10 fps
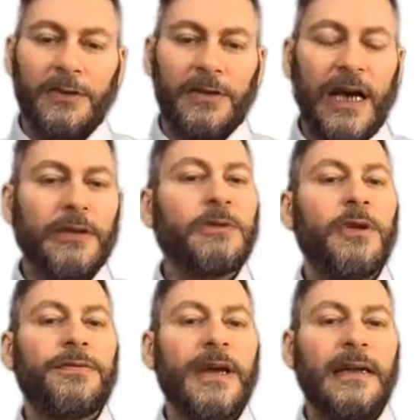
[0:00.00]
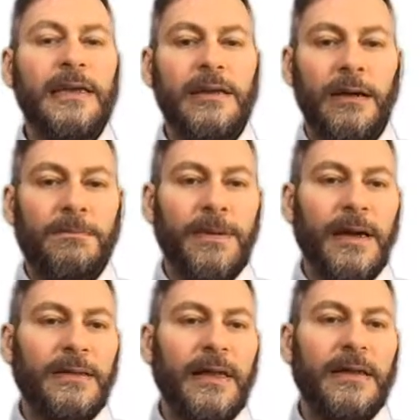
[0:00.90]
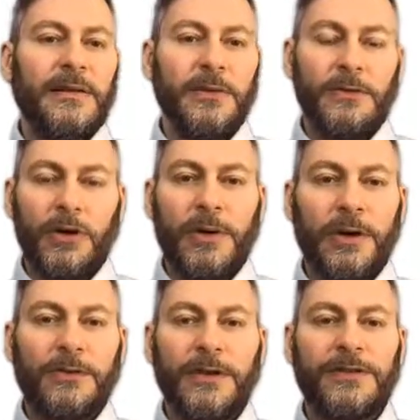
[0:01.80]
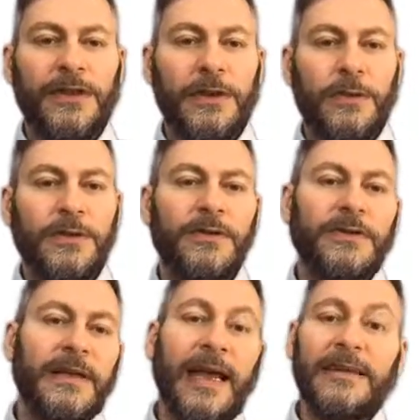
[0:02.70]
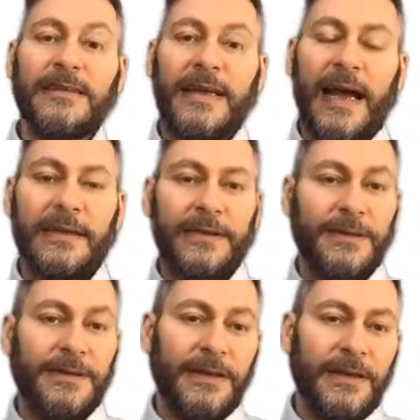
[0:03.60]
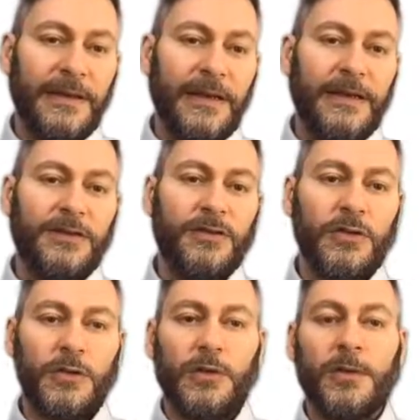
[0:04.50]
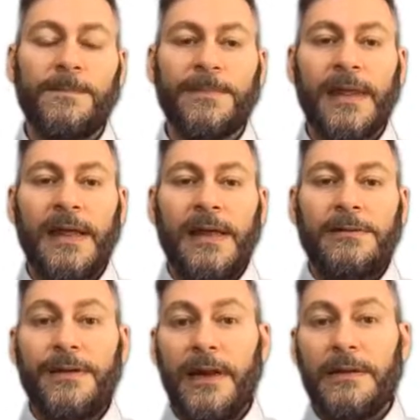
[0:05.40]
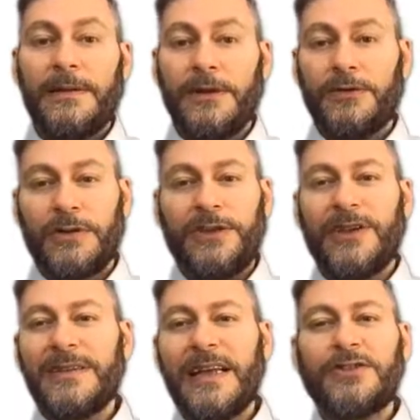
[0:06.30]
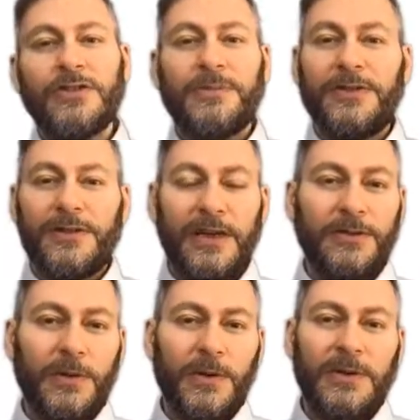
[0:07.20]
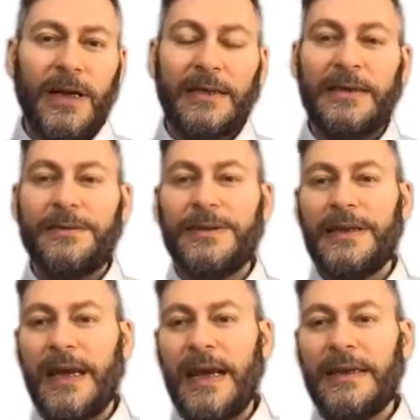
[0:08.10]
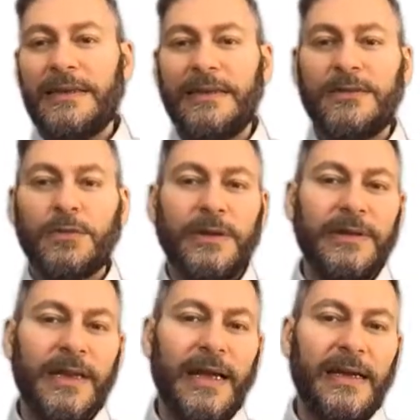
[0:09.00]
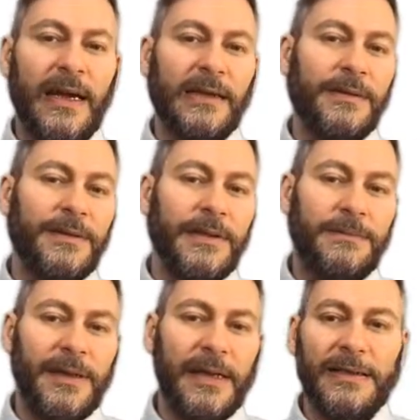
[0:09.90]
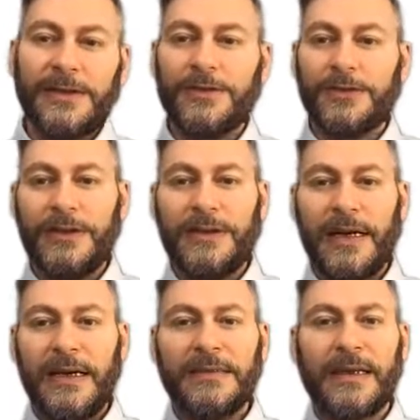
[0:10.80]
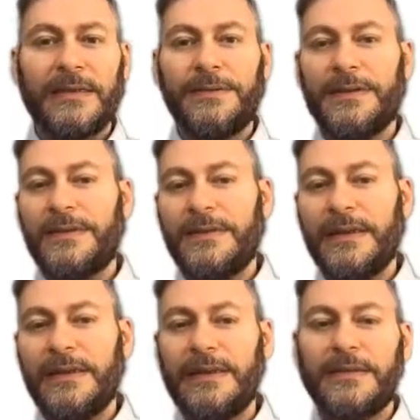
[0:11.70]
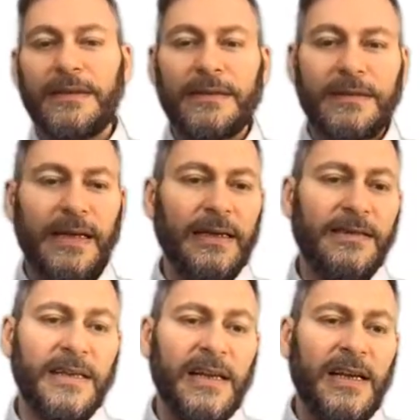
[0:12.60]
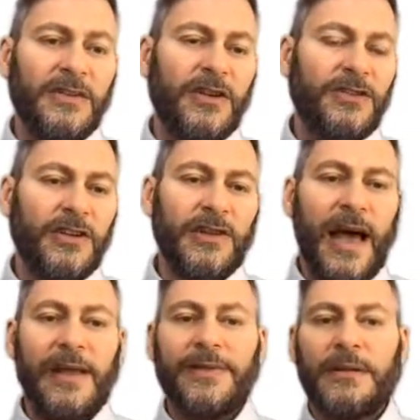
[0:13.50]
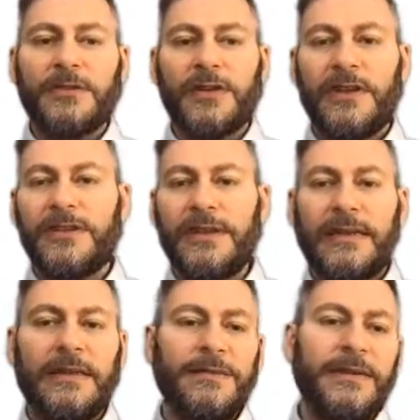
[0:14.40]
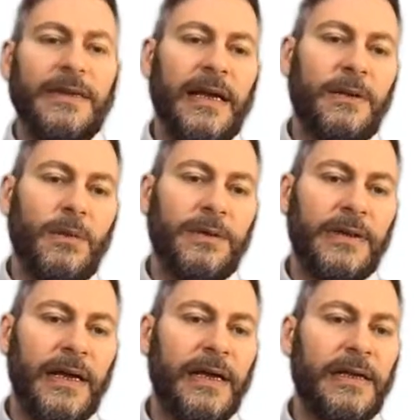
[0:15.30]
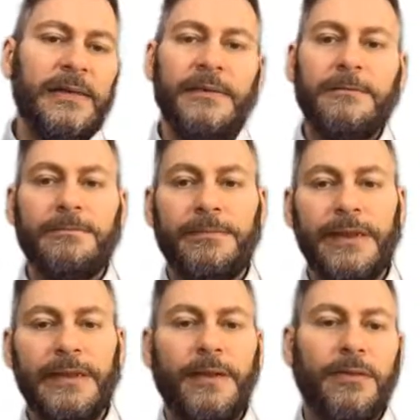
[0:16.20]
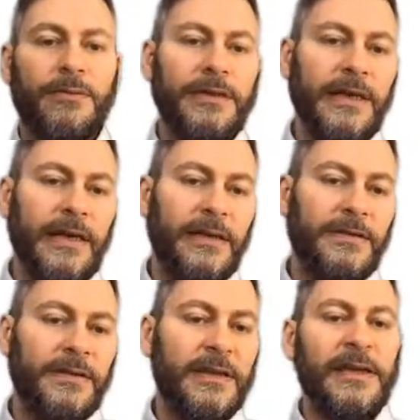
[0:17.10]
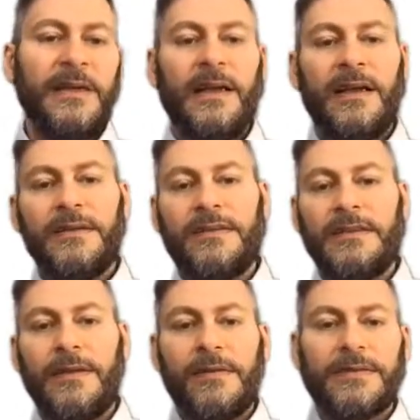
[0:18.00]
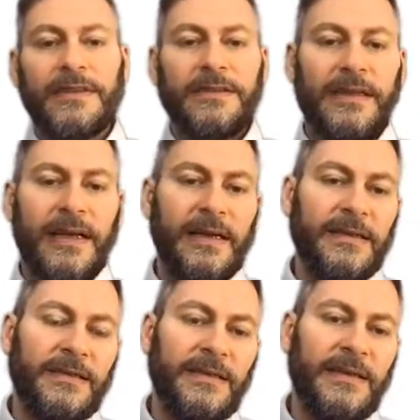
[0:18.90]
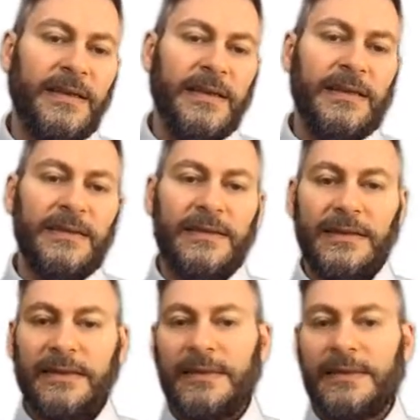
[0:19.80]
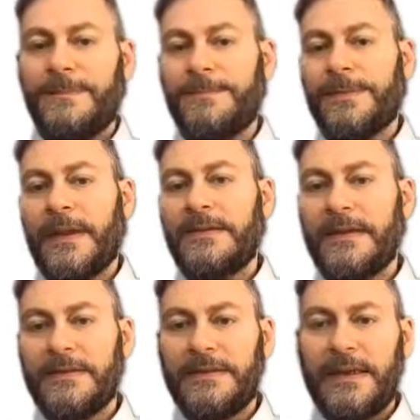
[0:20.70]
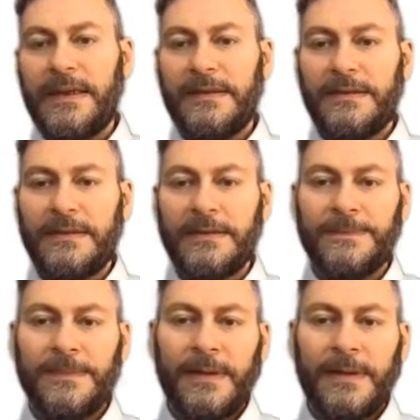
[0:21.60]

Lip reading: So now that we've tidied up the drawing of the sequence, the next activity is to fill in the duration. And that should be straightforward. Activity A needs 1 day, activity B needs 3 days, activity C needs 6 days. So you just add them. So this is activity A, 1 day, B, 3 days, C, 6 days, D, 6 days,